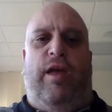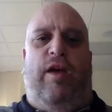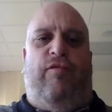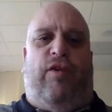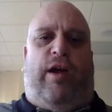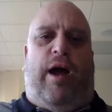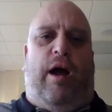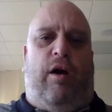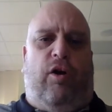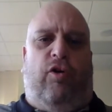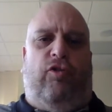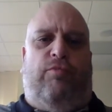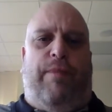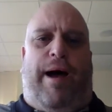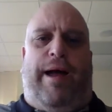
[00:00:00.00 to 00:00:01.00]
If a car
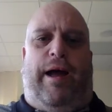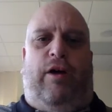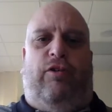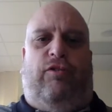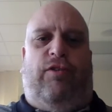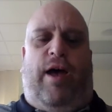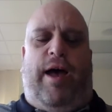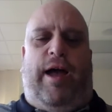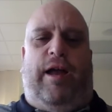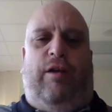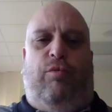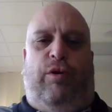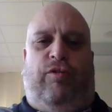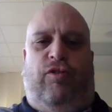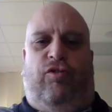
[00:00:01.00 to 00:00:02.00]
goes by outside,
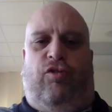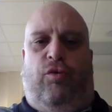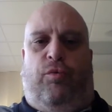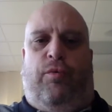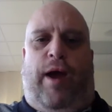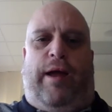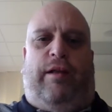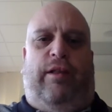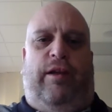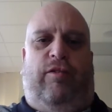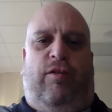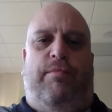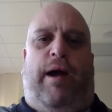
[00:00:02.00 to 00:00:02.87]
which is directly to